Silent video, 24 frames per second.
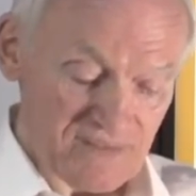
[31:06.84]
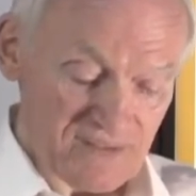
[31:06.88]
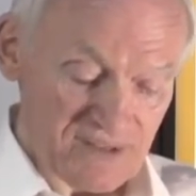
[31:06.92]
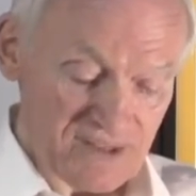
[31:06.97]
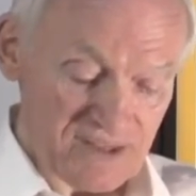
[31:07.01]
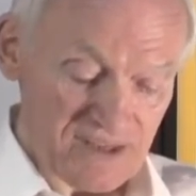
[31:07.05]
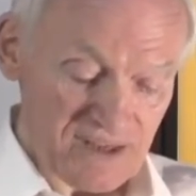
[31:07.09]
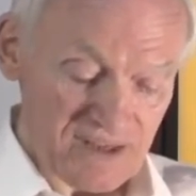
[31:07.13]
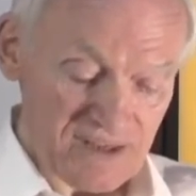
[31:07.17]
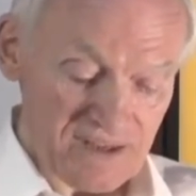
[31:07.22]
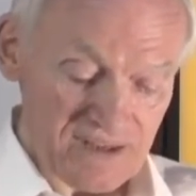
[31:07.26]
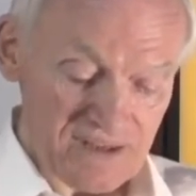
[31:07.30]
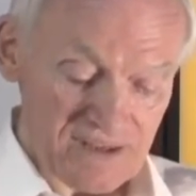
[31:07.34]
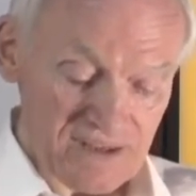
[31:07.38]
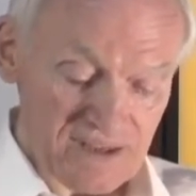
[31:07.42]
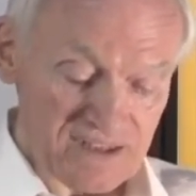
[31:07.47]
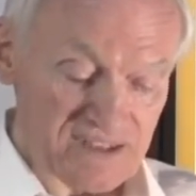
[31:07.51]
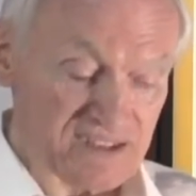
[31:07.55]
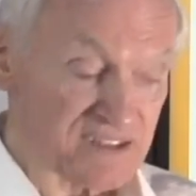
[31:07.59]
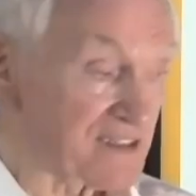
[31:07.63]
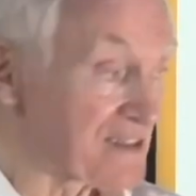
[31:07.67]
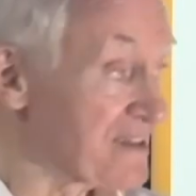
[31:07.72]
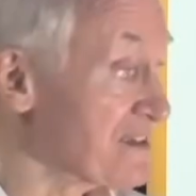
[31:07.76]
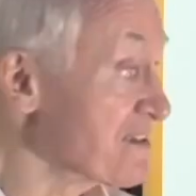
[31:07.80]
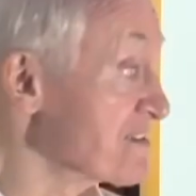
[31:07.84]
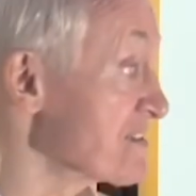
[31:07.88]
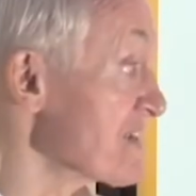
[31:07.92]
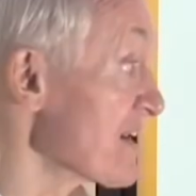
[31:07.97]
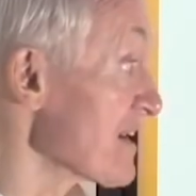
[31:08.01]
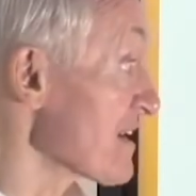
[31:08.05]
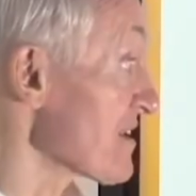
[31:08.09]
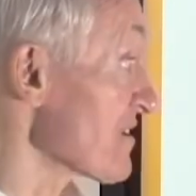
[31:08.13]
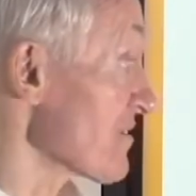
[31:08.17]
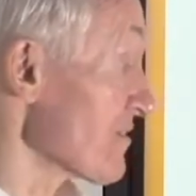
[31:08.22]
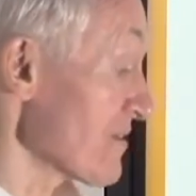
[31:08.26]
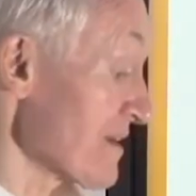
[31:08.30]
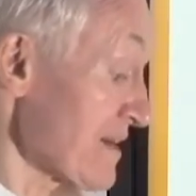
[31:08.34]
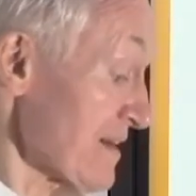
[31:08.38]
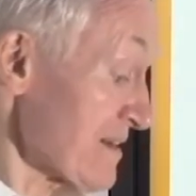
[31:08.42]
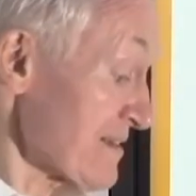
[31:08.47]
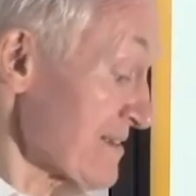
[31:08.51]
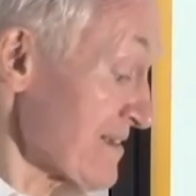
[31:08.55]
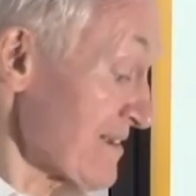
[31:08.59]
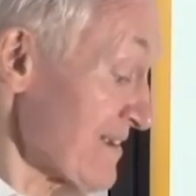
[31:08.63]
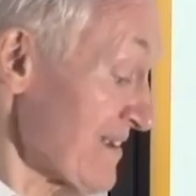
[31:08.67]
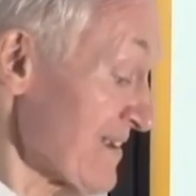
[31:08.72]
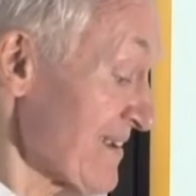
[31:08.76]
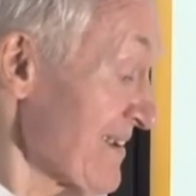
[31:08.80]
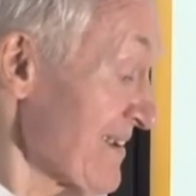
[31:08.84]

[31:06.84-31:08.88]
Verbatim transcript: Okay, let's see, is that correct?